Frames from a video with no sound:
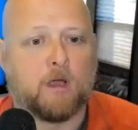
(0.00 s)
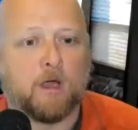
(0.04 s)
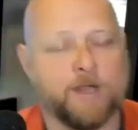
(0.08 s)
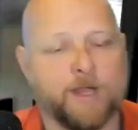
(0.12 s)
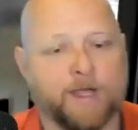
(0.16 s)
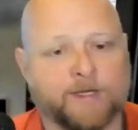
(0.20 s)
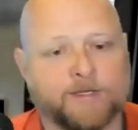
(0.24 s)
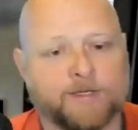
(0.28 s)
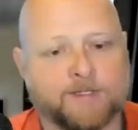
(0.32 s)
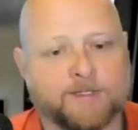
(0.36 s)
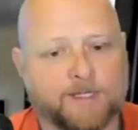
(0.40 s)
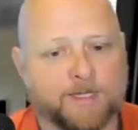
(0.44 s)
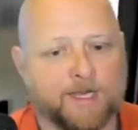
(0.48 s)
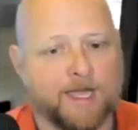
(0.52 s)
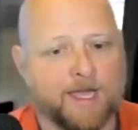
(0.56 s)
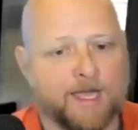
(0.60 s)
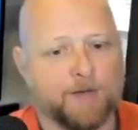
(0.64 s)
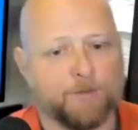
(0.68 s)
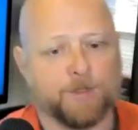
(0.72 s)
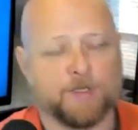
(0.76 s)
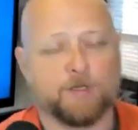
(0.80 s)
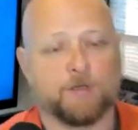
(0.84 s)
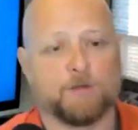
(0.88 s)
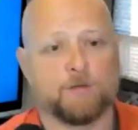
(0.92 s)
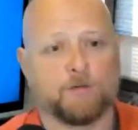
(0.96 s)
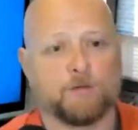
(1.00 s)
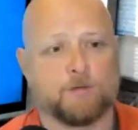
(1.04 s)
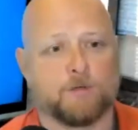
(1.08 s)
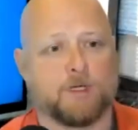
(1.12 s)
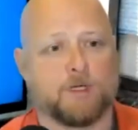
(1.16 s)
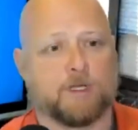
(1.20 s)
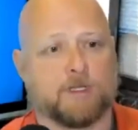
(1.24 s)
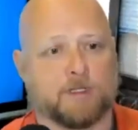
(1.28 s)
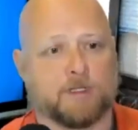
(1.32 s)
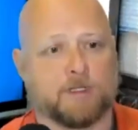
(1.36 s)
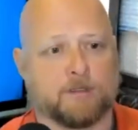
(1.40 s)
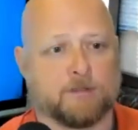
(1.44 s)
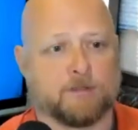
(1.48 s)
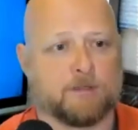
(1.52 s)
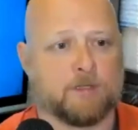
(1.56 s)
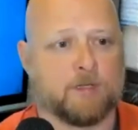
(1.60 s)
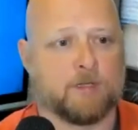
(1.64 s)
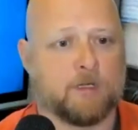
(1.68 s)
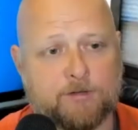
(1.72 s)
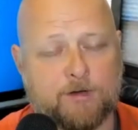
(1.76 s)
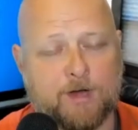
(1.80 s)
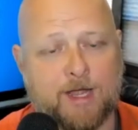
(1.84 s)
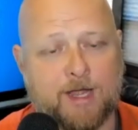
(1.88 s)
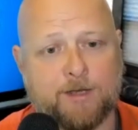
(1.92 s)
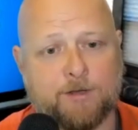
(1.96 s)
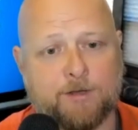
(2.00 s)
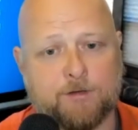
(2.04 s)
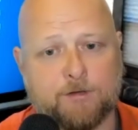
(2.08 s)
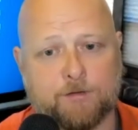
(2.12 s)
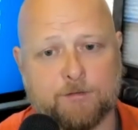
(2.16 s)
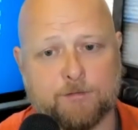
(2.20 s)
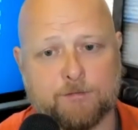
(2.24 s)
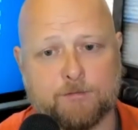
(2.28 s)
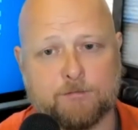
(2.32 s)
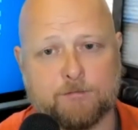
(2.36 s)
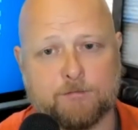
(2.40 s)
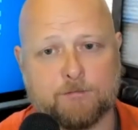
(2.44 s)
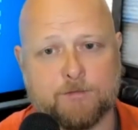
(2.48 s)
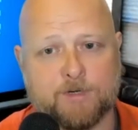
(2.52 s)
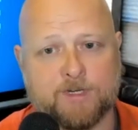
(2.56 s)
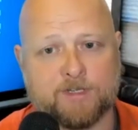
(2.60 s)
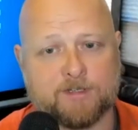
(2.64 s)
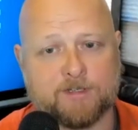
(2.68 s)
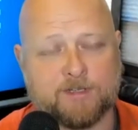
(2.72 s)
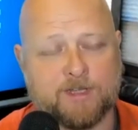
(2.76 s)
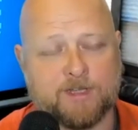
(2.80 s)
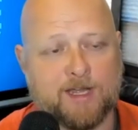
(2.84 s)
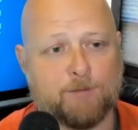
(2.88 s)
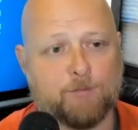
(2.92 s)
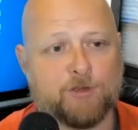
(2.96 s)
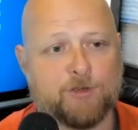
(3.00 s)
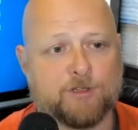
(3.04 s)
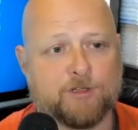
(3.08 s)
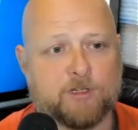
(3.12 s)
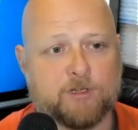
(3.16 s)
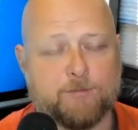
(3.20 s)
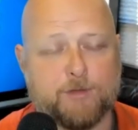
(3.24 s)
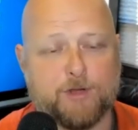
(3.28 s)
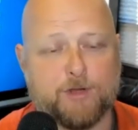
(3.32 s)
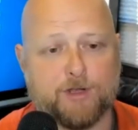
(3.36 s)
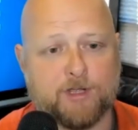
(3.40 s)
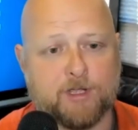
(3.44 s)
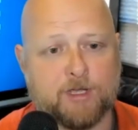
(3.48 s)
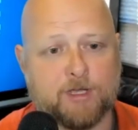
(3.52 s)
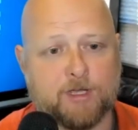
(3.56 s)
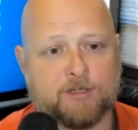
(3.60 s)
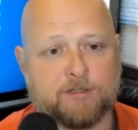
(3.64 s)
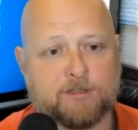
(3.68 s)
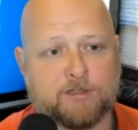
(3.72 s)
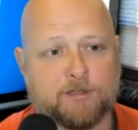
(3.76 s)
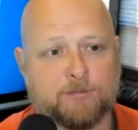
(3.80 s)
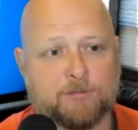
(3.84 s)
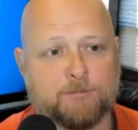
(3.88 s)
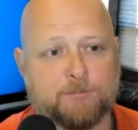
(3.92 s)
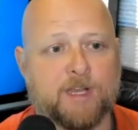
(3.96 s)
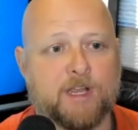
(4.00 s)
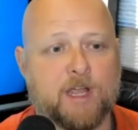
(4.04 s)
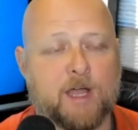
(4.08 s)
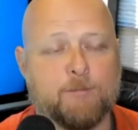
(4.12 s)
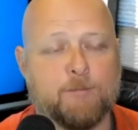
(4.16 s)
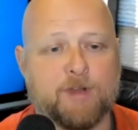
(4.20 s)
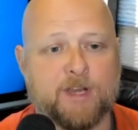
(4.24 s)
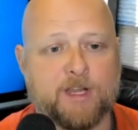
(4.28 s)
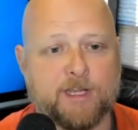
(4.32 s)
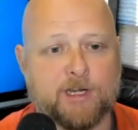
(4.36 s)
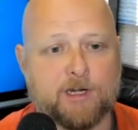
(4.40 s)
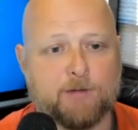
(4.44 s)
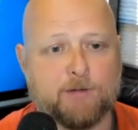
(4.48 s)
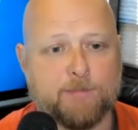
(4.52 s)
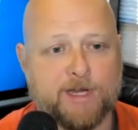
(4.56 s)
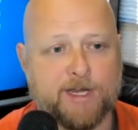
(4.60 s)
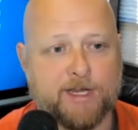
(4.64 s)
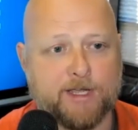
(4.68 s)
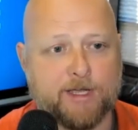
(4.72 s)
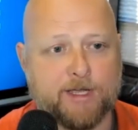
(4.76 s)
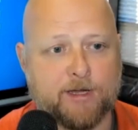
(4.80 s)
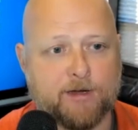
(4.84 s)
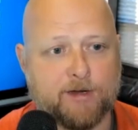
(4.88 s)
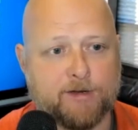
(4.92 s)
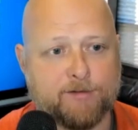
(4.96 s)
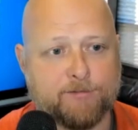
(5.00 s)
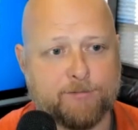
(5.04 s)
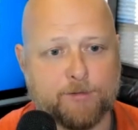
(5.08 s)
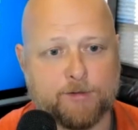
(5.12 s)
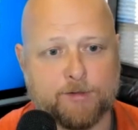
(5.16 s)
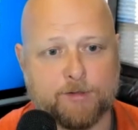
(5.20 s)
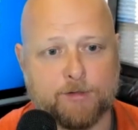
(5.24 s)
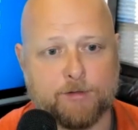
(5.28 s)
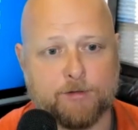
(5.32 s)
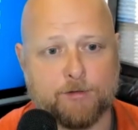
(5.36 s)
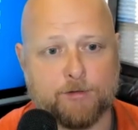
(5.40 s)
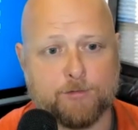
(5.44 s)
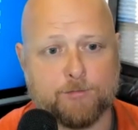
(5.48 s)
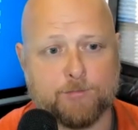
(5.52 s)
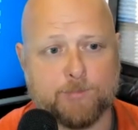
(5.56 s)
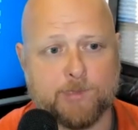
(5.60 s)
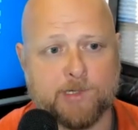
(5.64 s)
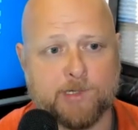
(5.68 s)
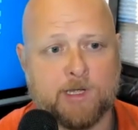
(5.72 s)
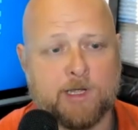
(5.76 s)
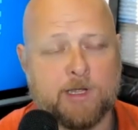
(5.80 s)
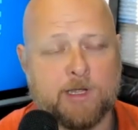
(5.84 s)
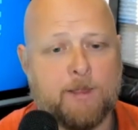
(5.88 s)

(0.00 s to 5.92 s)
The next thing I would do is try to reestablish communication and become an intermediary for the group.